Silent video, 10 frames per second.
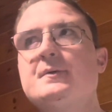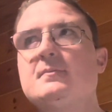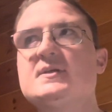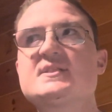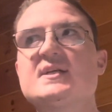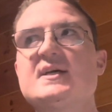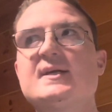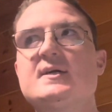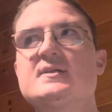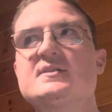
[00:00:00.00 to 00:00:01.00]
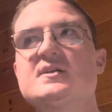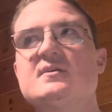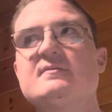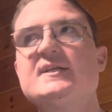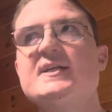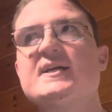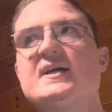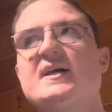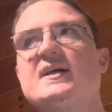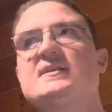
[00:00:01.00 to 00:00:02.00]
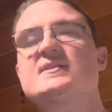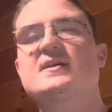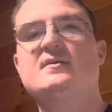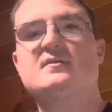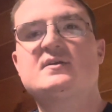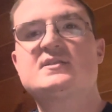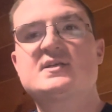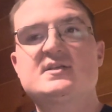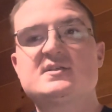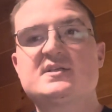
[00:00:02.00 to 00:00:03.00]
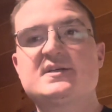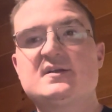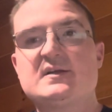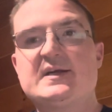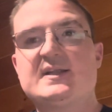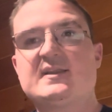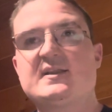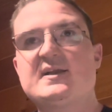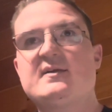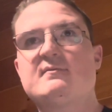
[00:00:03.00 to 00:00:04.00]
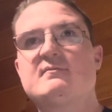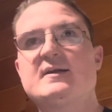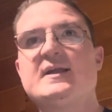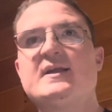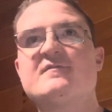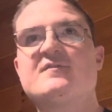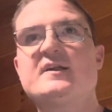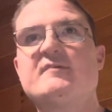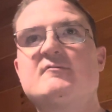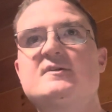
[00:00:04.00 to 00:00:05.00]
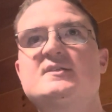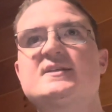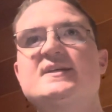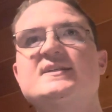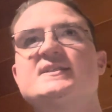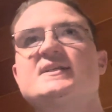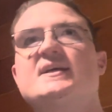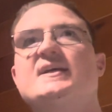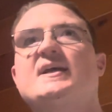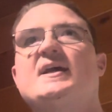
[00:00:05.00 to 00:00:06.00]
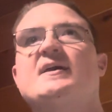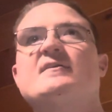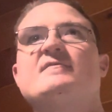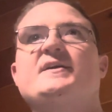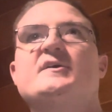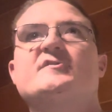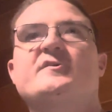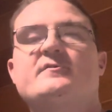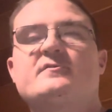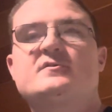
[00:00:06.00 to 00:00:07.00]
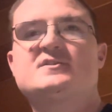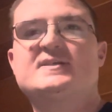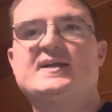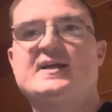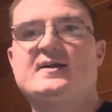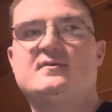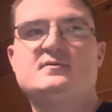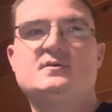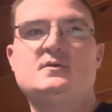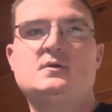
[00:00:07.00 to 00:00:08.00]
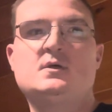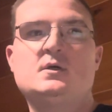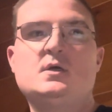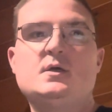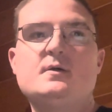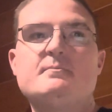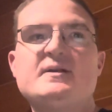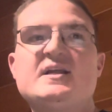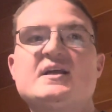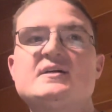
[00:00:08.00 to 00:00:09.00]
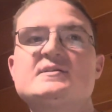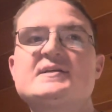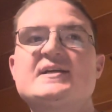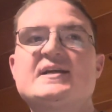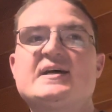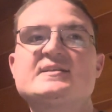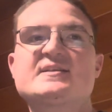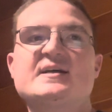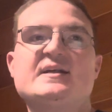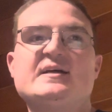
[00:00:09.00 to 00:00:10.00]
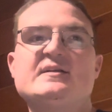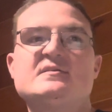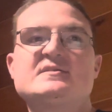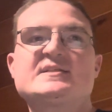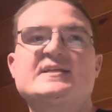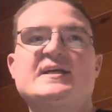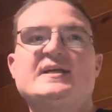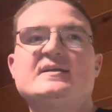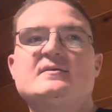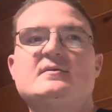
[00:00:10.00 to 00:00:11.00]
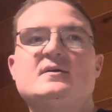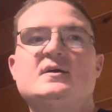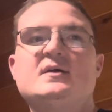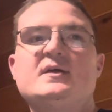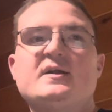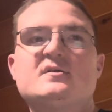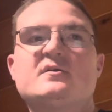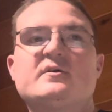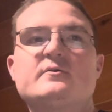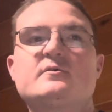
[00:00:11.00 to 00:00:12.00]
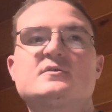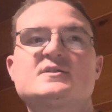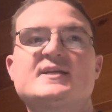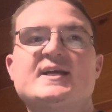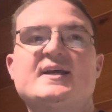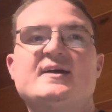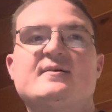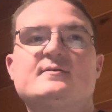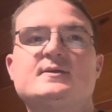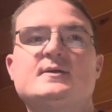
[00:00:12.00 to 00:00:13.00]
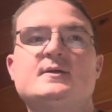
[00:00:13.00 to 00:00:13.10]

Plus, like, also when you guys go listen to like the radio frequencies like out of your local town, because you guys gotta understand, your local town